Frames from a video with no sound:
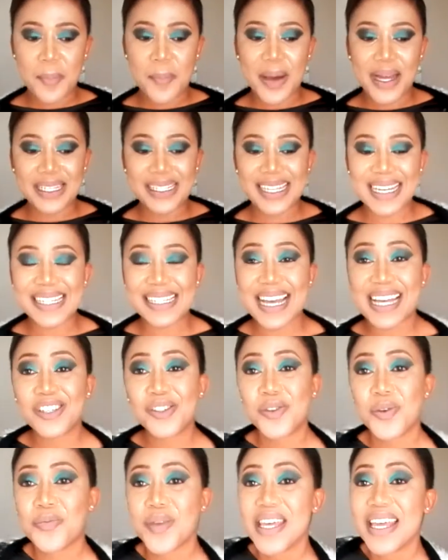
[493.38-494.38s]
But it
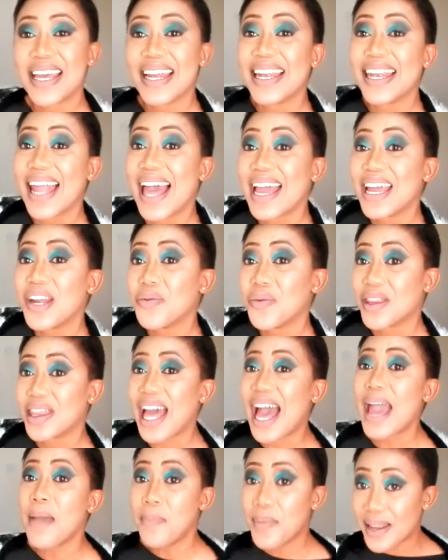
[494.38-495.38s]
has to be in line with,
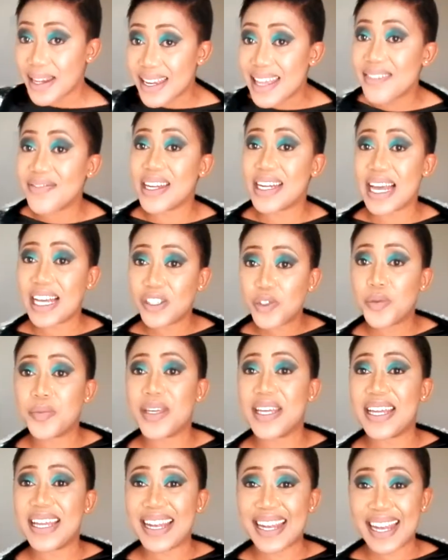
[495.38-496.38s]
I believe it has to
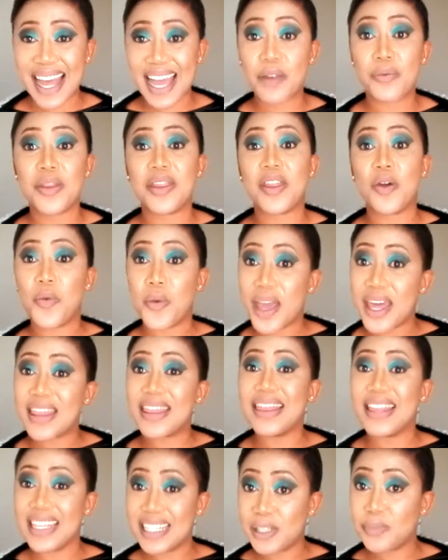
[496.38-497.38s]
be in line with the way
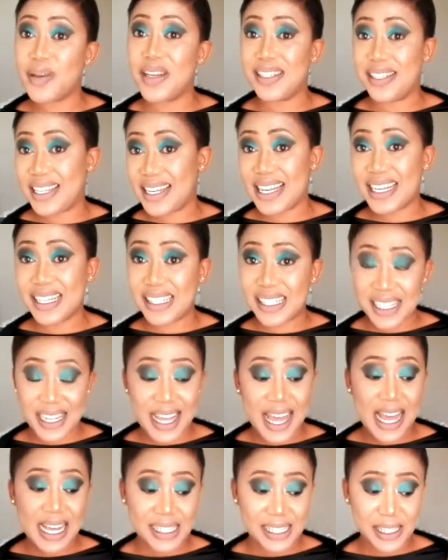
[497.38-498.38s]
this person
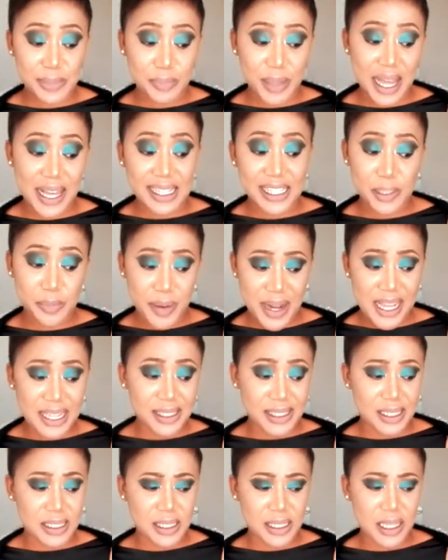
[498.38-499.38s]
actually
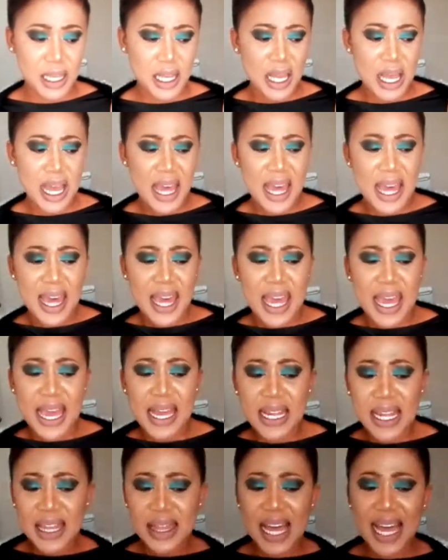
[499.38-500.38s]
explains it.
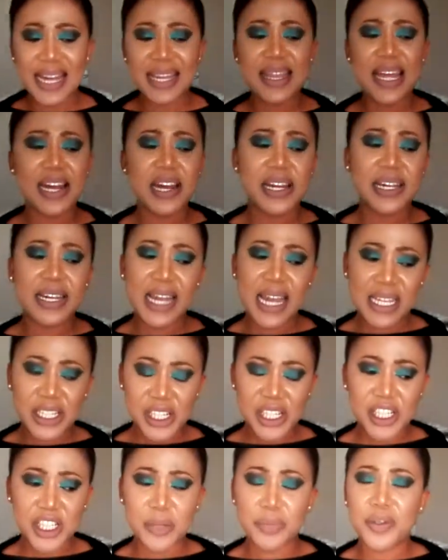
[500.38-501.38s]
In that the
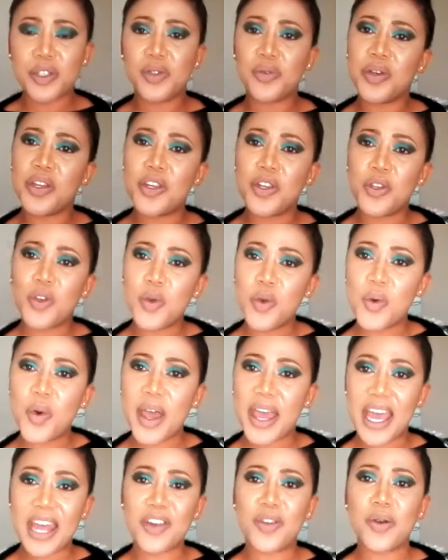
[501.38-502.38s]
relationship between you
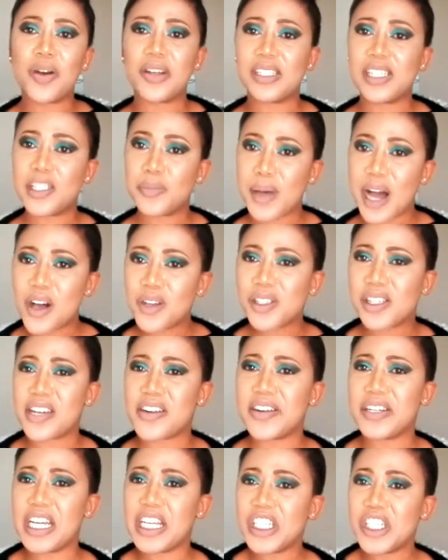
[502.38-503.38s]
and your spouse, the
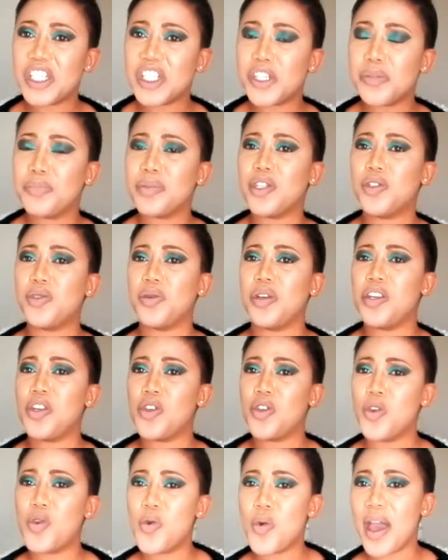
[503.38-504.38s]
relationship between
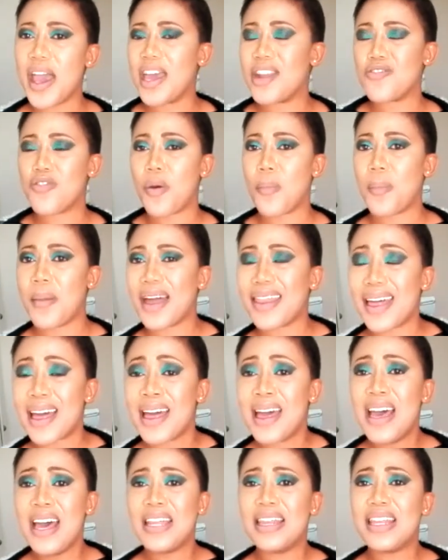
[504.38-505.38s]
you and your mother,
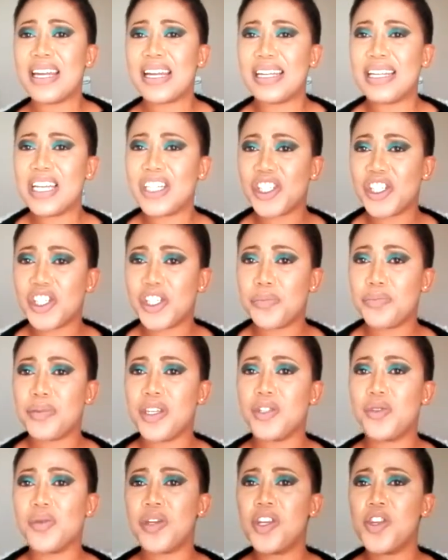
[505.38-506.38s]
the relationship
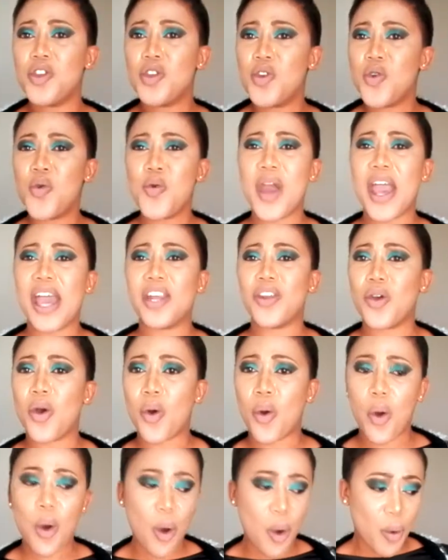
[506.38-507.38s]
between you and your
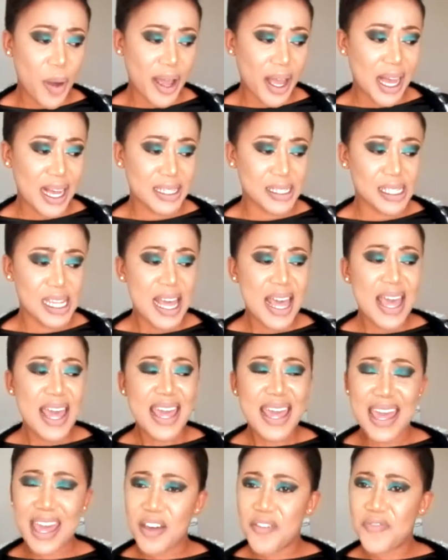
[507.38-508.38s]
co-workers,
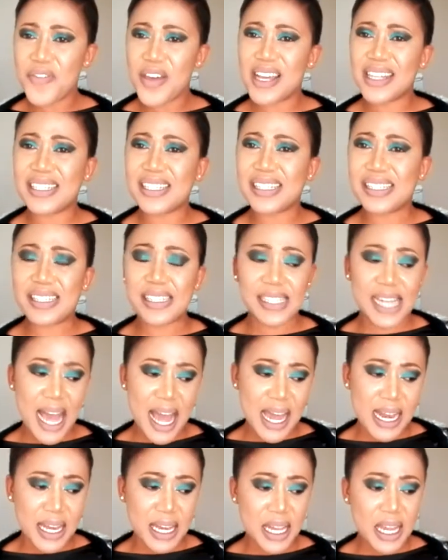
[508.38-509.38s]
if it is
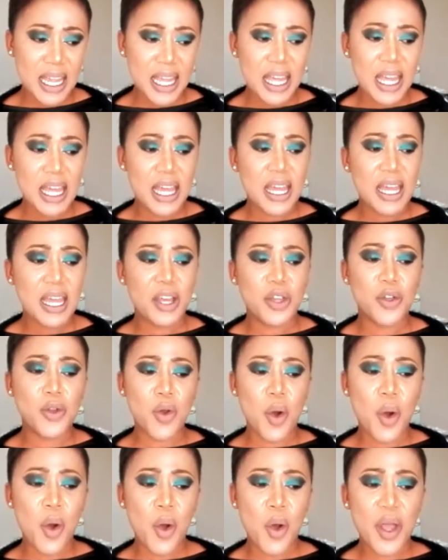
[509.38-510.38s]
done, you
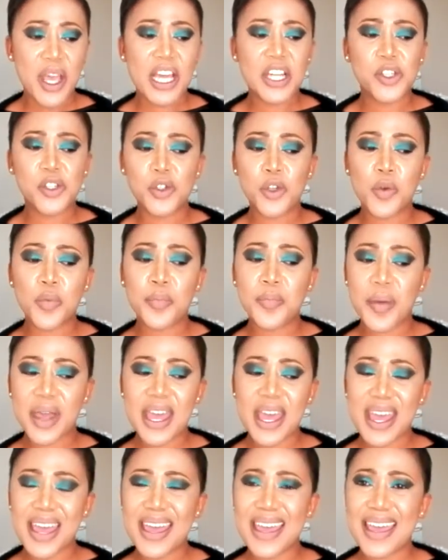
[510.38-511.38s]
know, it should
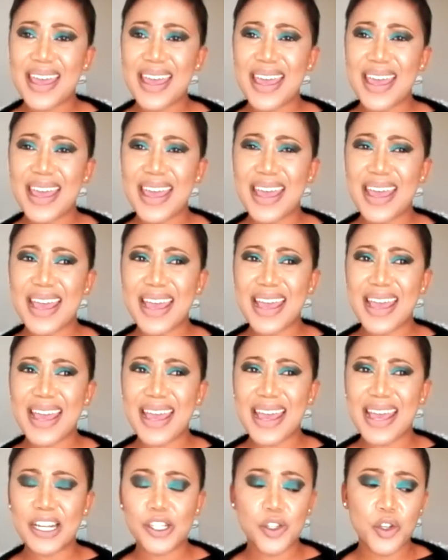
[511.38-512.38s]
be
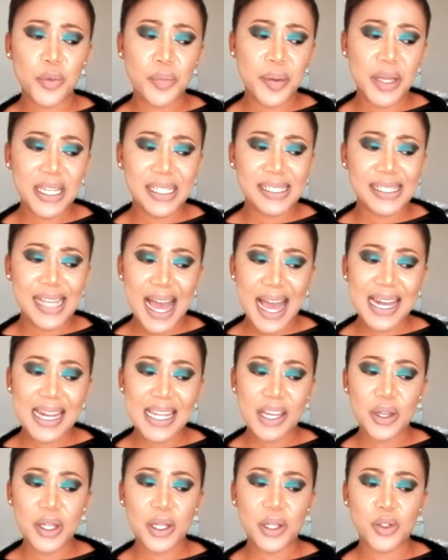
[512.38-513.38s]
done
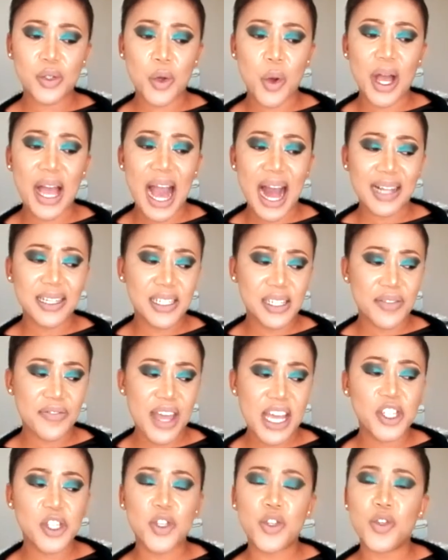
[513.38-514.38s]
to
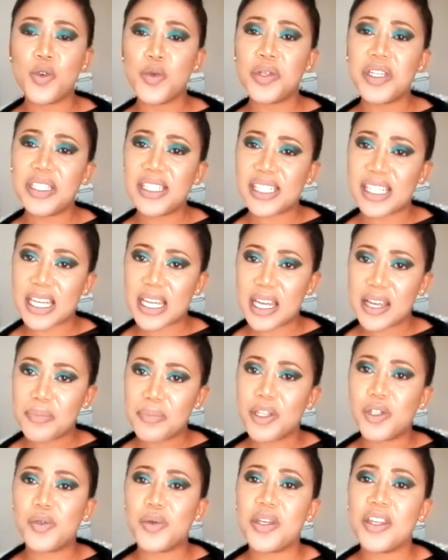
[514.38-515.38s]
cultivate unity
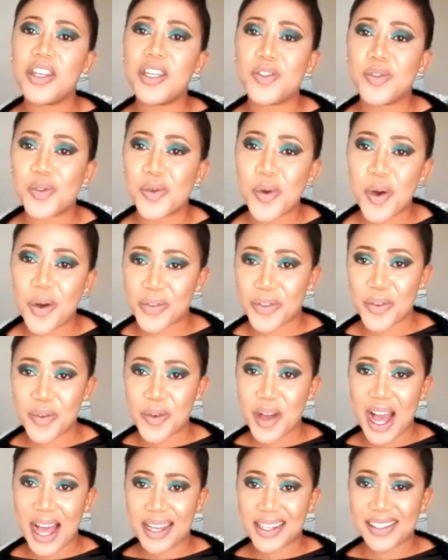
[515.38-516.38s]
between the two of you
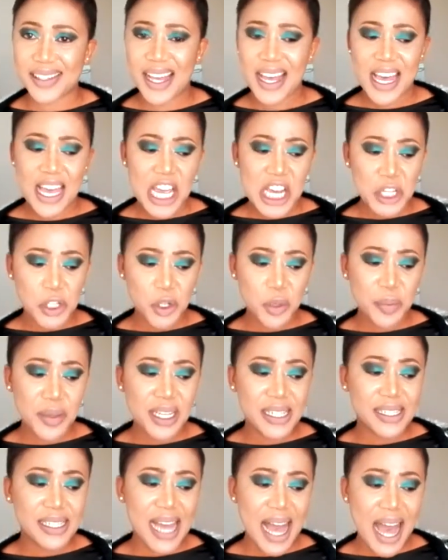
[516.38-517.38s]
guys. It should
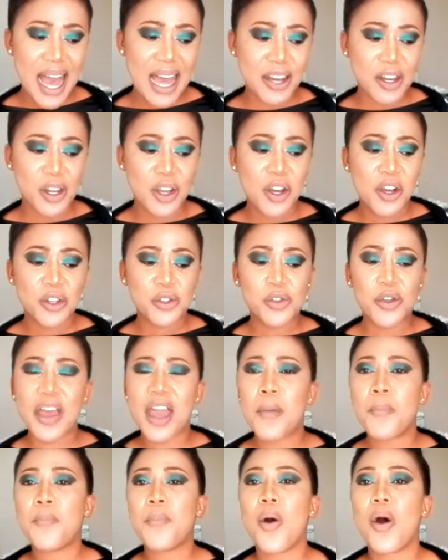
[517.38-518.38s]
be done to
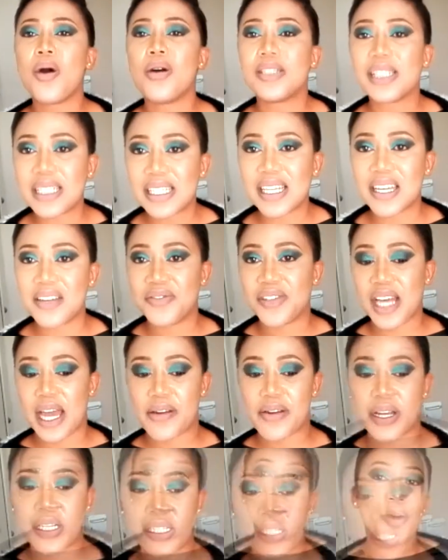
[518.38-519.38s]
a positive
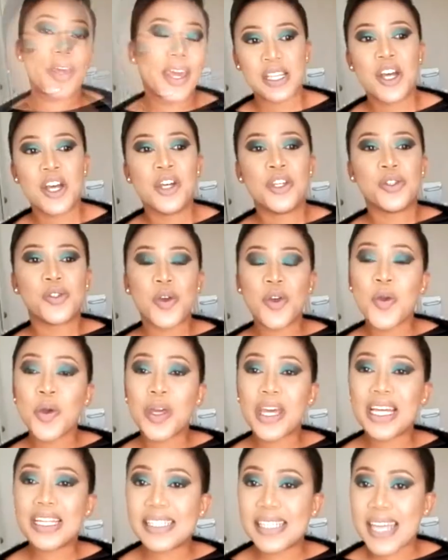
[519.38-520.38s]
direction. So you
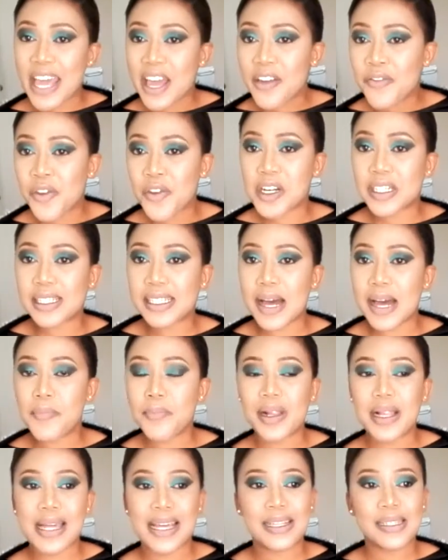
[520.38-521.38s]
can take, for
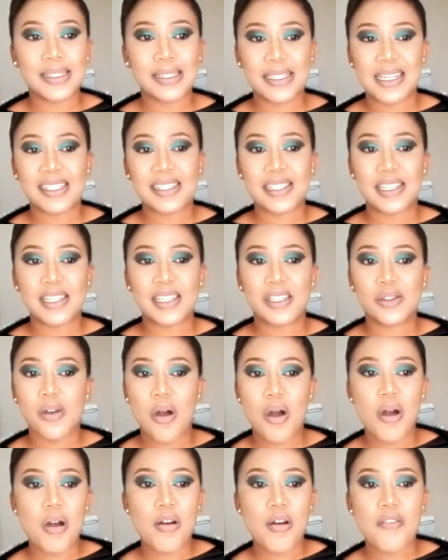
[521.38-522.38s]
example, the instances
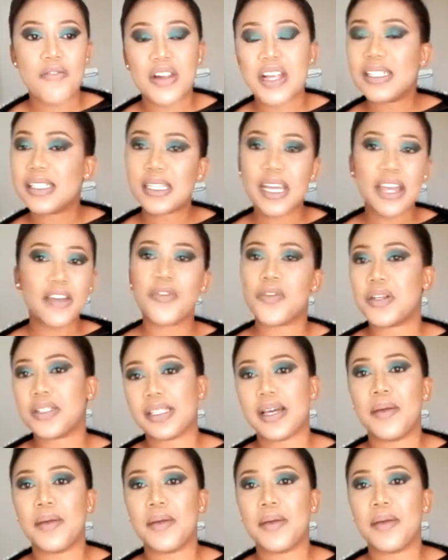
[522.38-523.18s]
of living